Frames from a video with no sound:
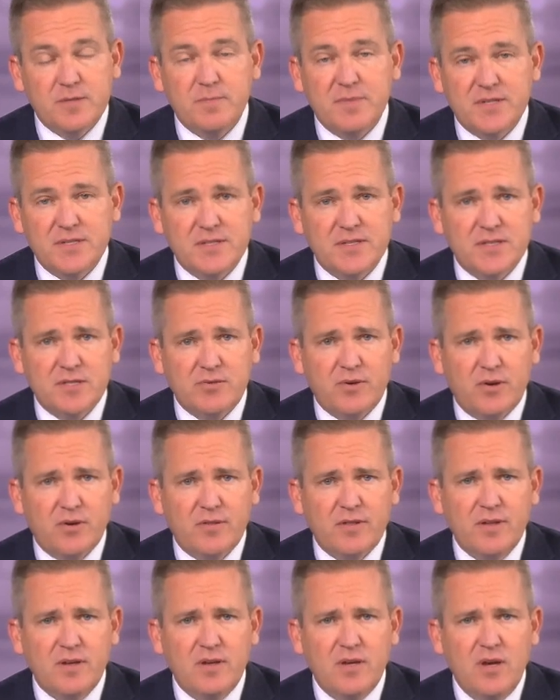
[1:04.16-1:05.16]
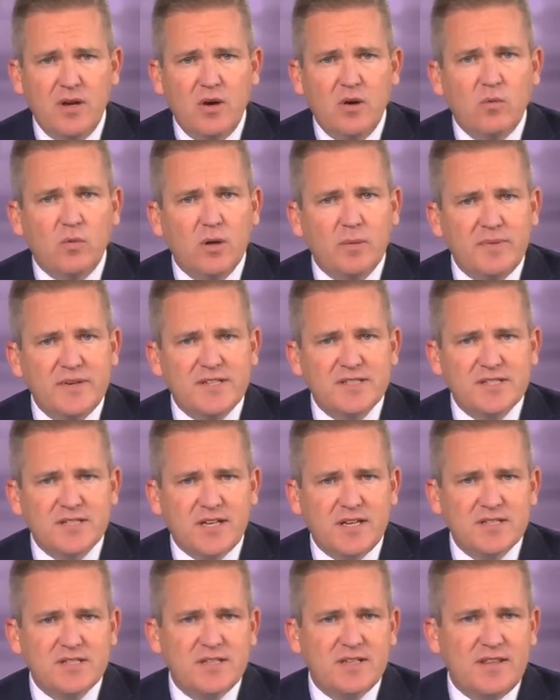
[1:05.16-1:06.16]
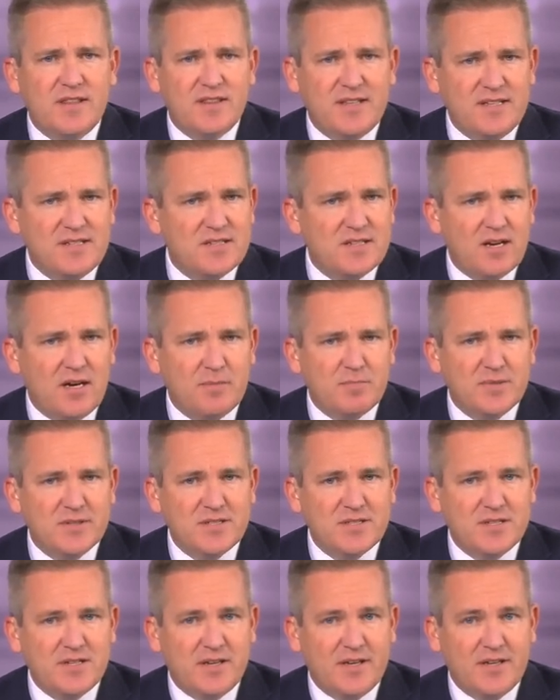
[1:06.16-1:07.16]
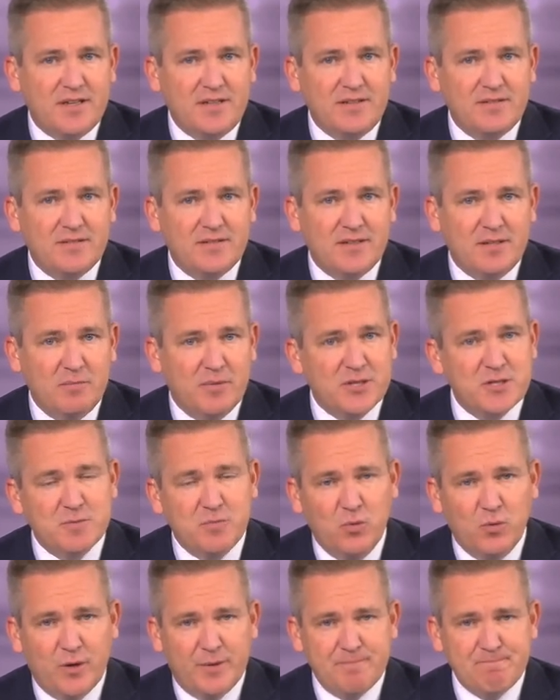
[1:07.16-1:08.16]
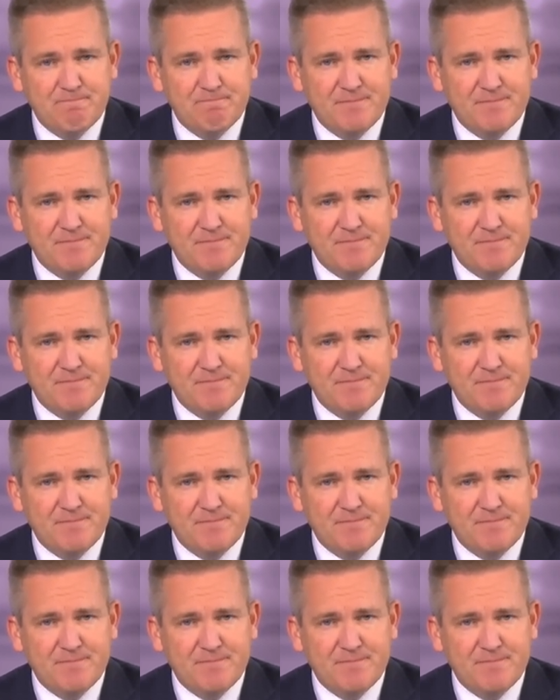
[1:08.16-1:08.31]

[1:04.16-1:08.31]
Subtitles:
business growth? We'll be discussing these topics today and much more.